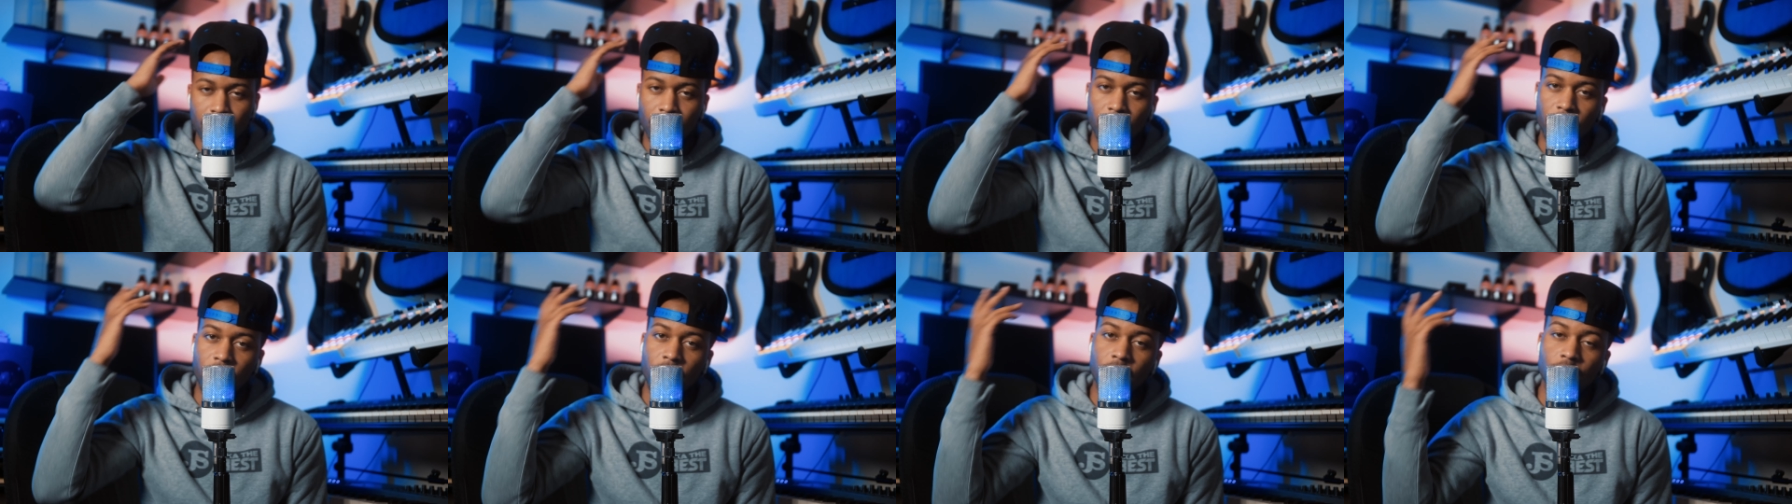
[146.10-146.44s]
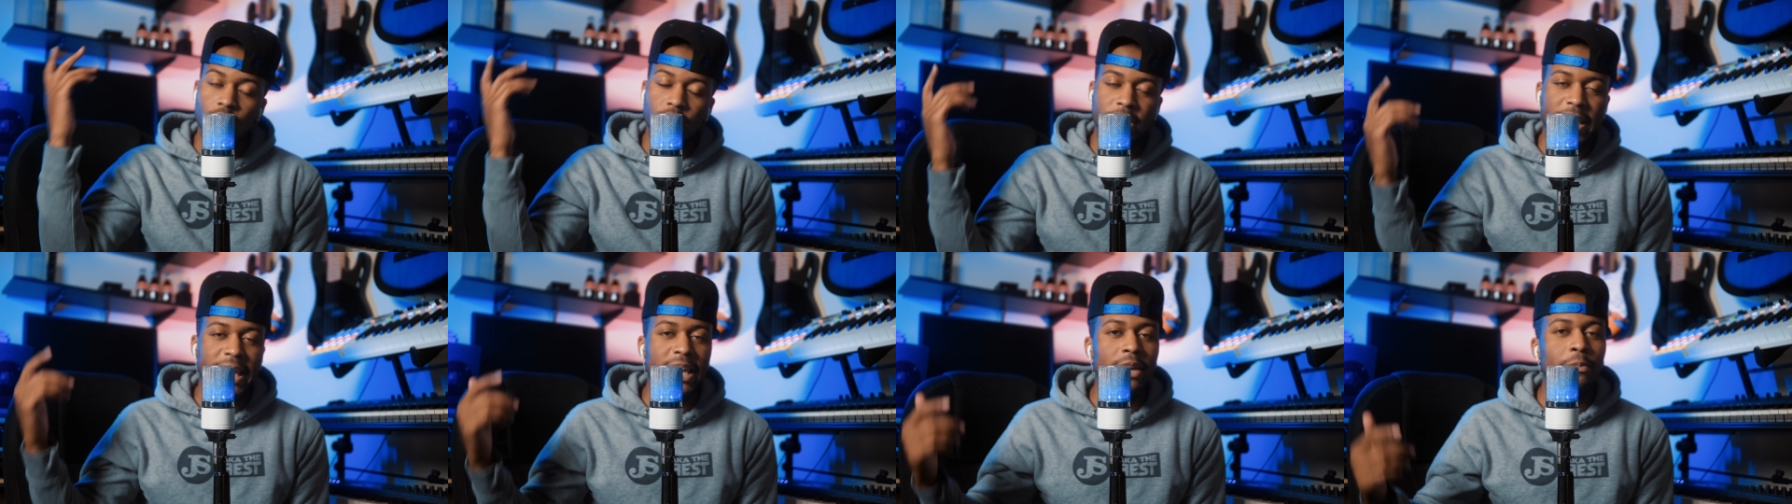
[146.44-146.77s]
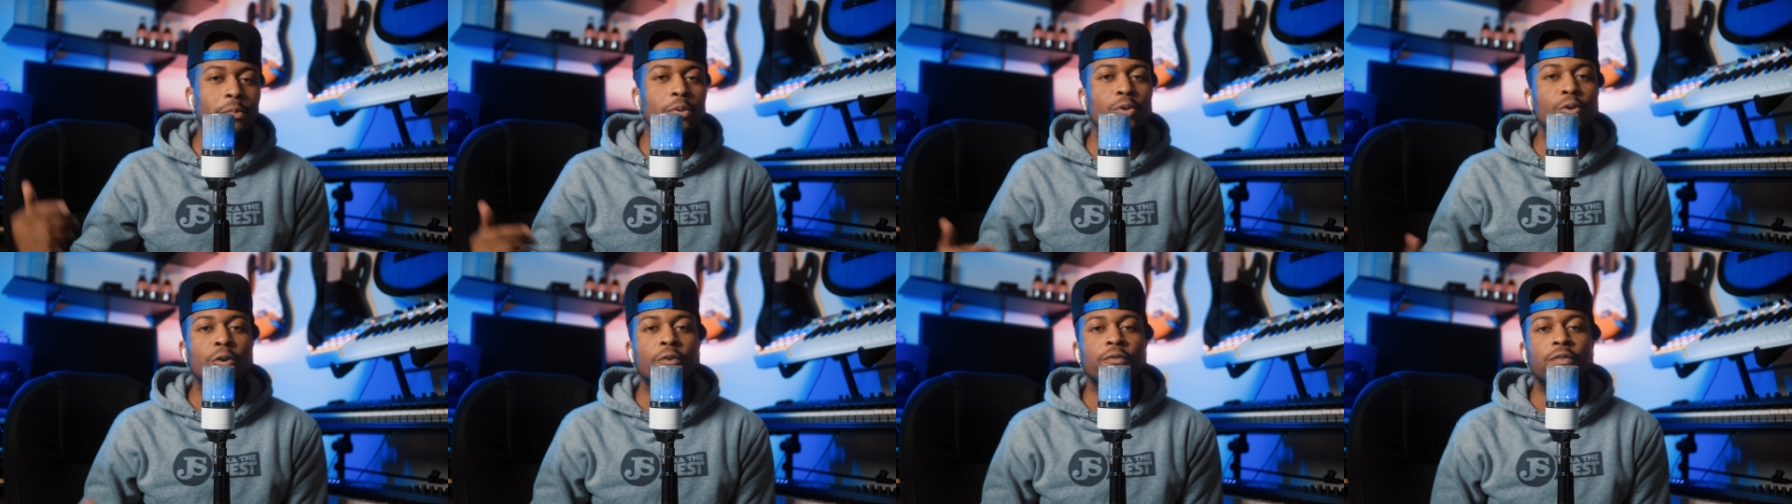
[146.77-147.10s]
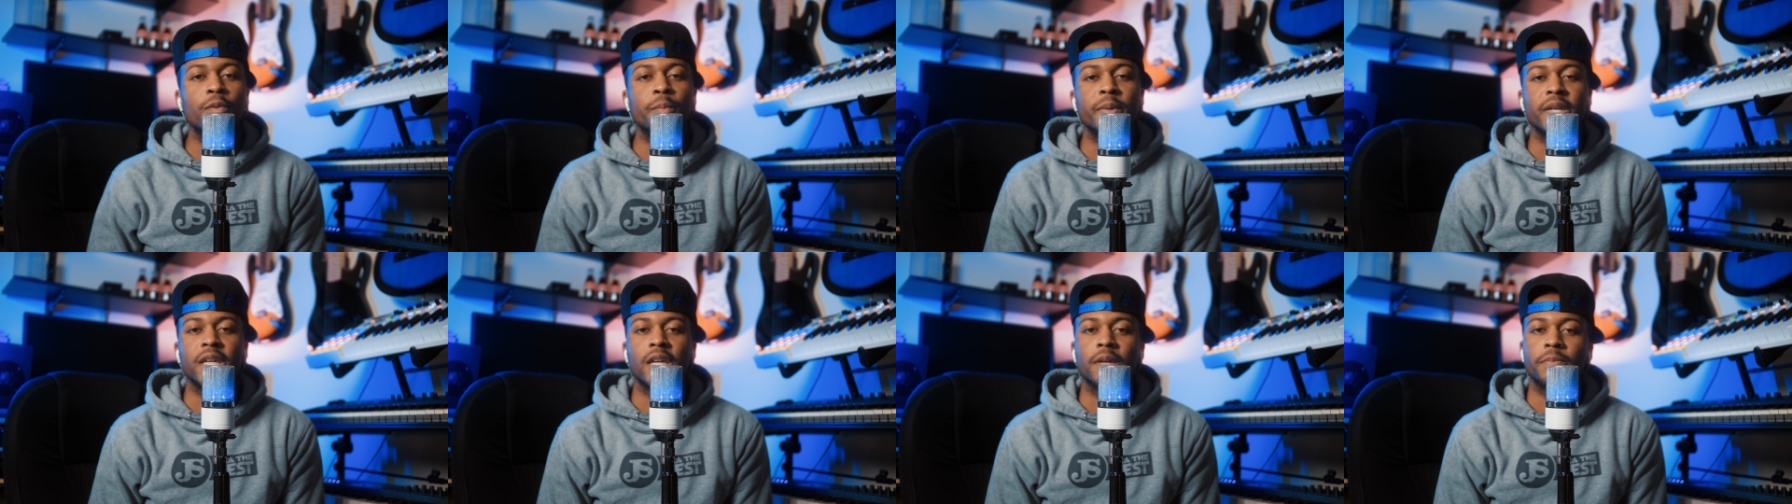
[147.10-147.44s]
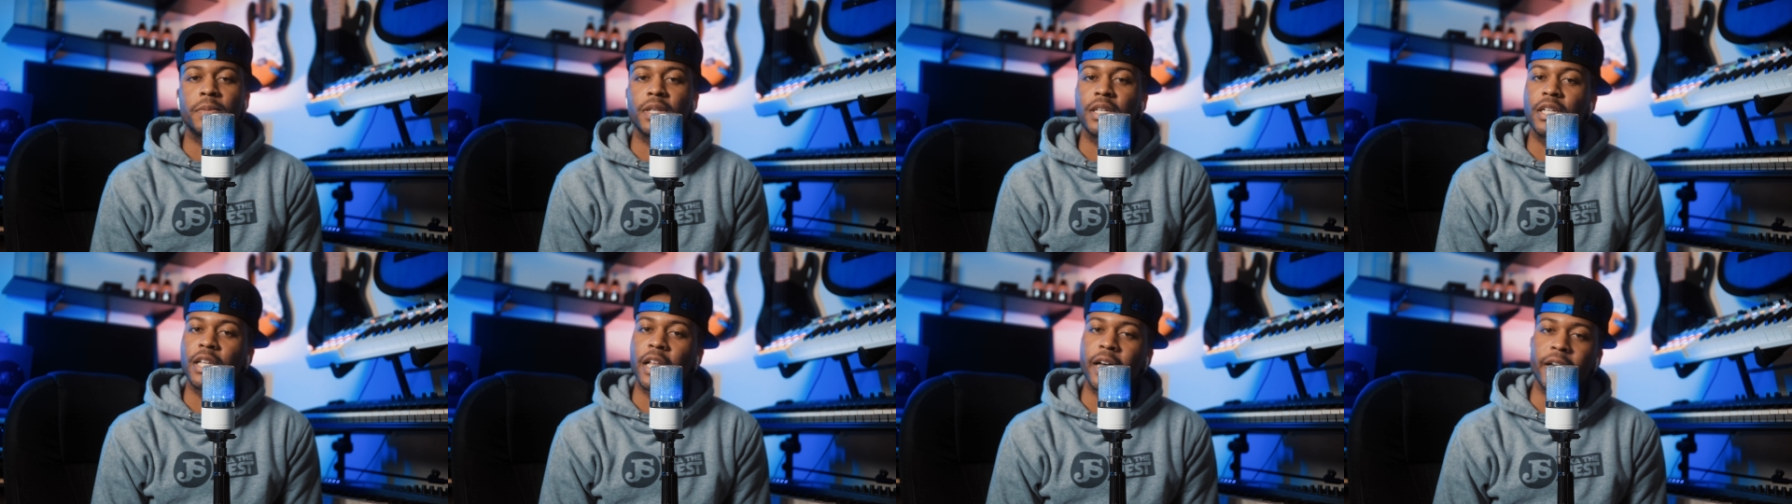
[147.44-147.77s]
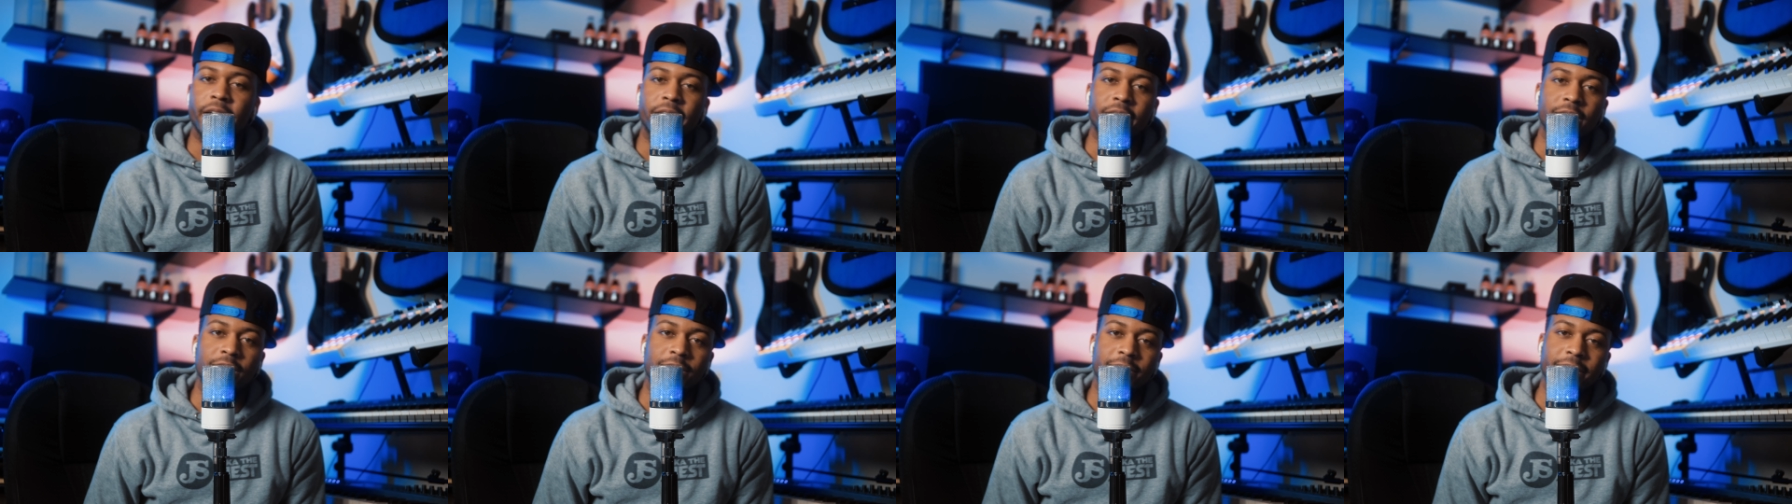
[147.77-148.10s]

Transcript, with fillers: Yeah, you can't pour from an empty glass.